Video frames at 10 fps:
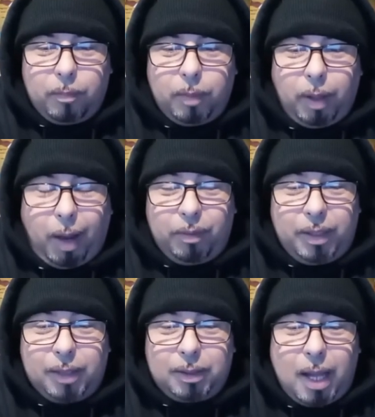
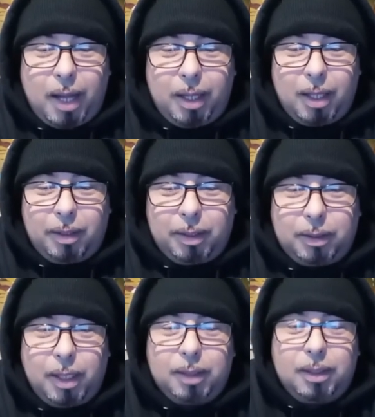everything's not hidden these
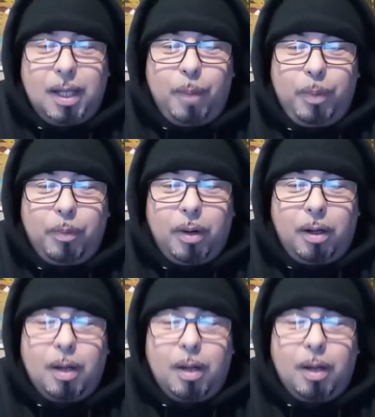days. Now people are